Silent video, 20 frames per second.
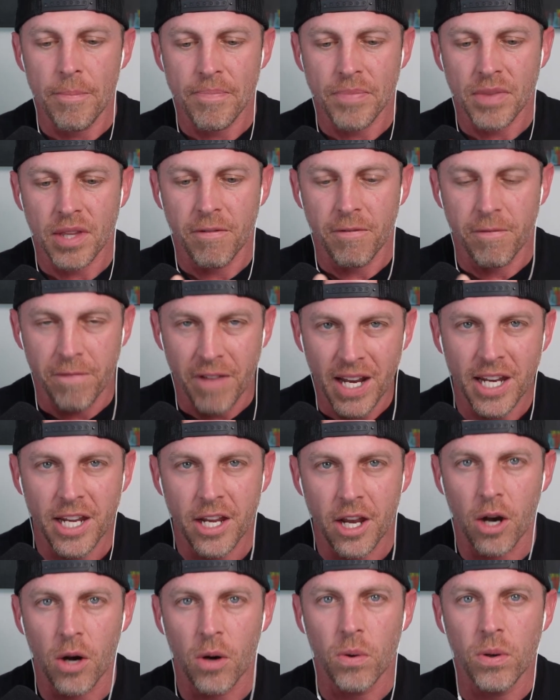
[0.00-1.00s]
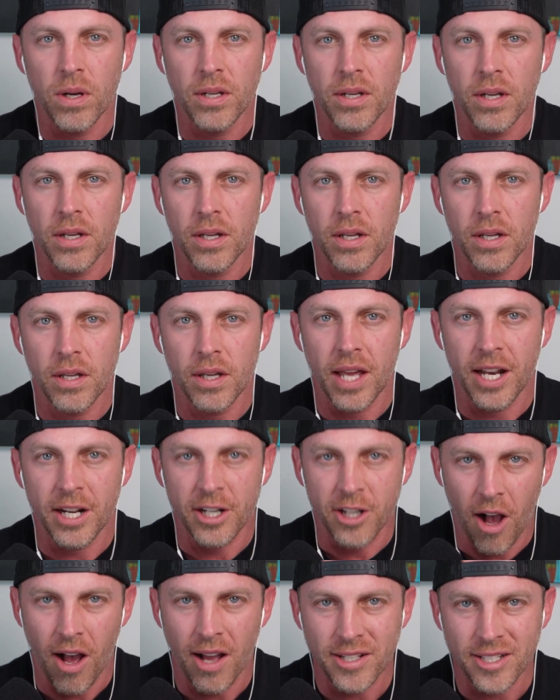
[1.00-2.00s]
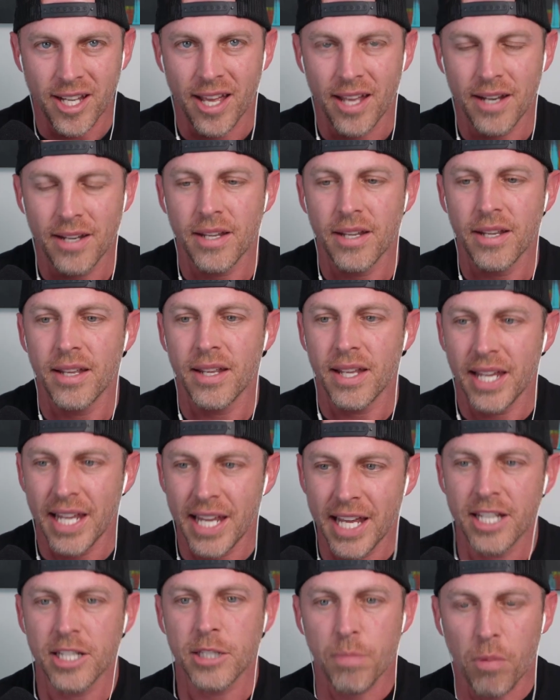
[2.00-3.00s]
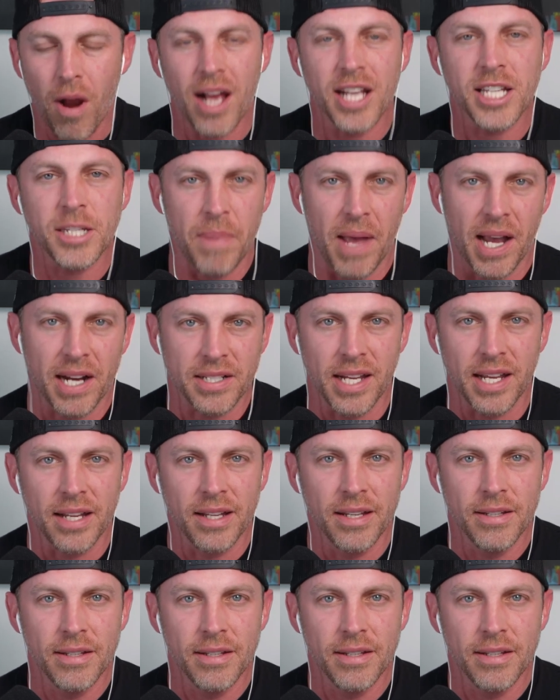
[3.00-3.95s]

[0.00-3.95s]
Video and content is prospecting.